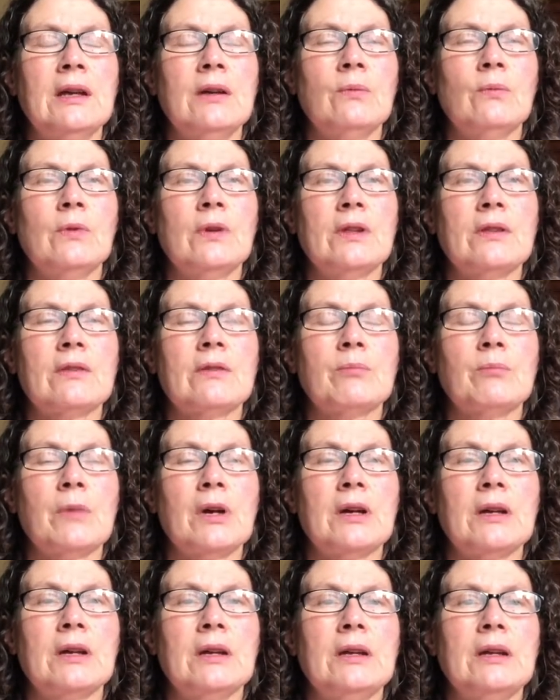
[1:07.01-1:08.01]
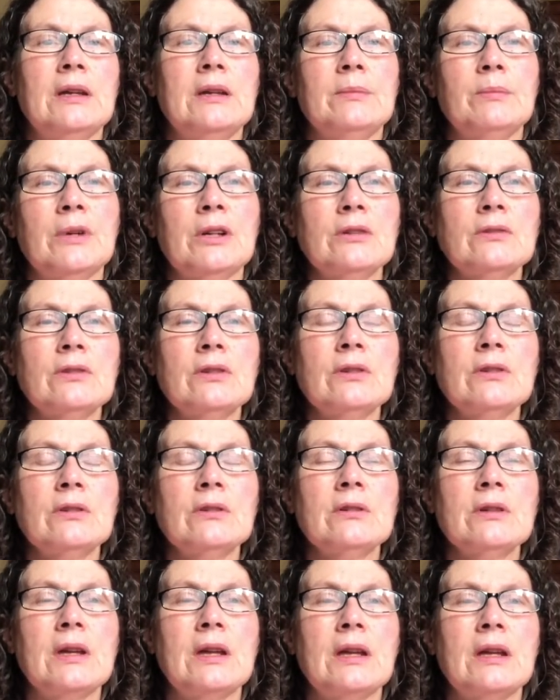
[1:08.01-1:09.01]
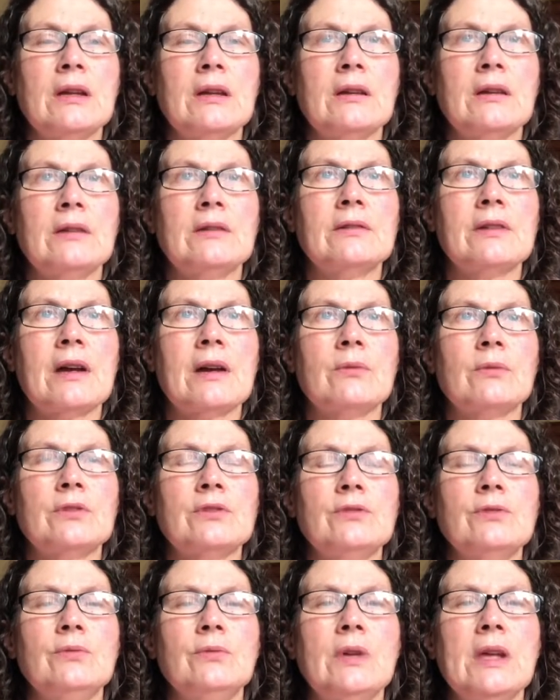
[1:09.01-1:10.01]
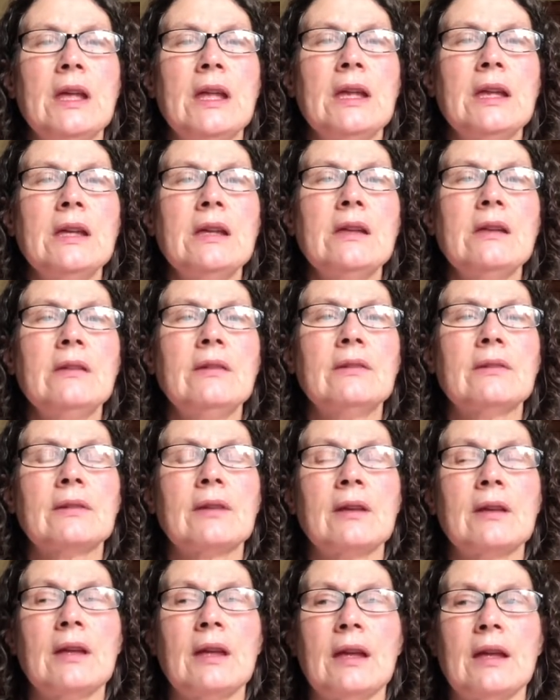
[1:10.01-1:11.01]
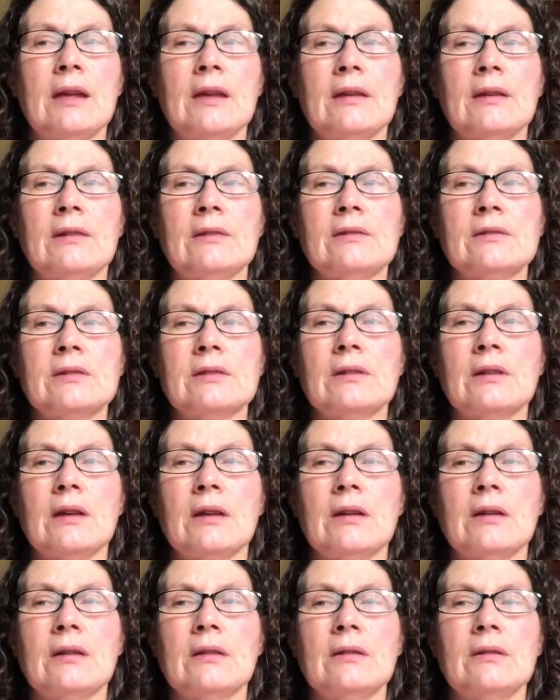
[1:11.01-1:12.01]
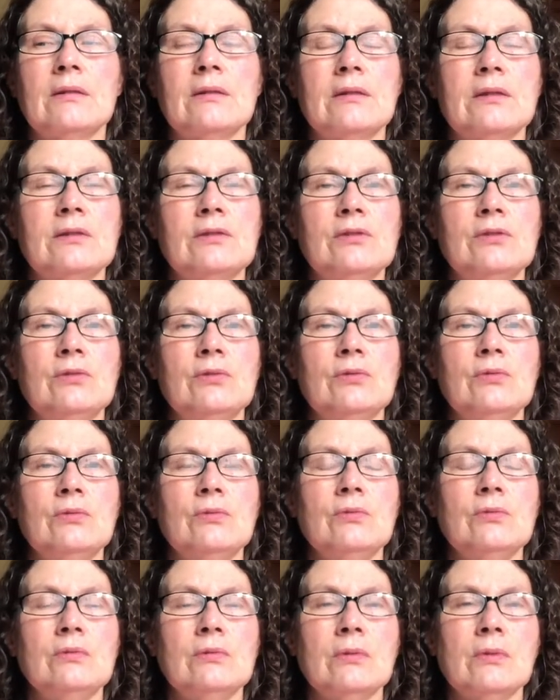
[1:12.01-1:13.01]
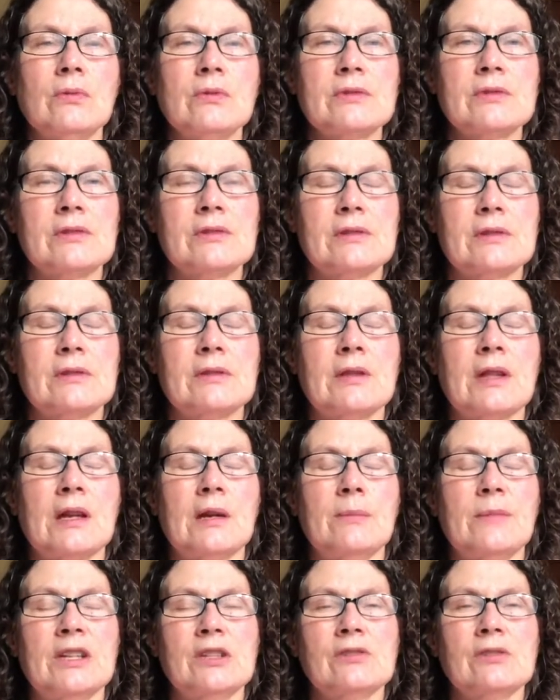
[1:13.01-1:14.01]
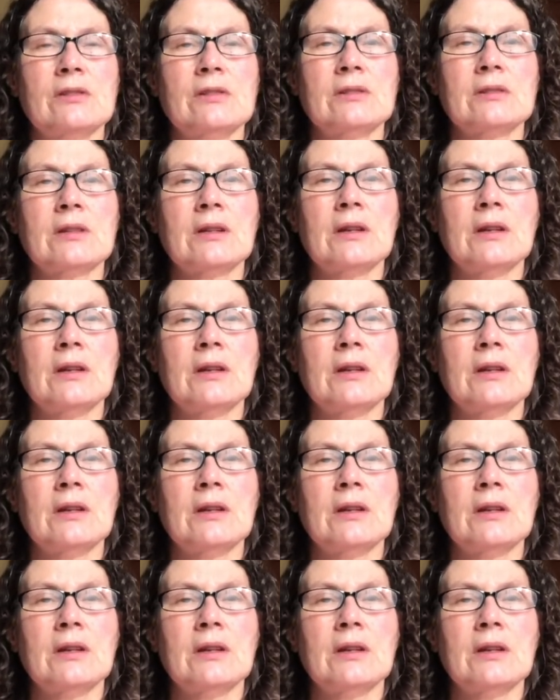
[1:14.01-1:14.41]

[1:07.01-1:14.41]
with my partner and our two kitties and the two horses that I mentioned.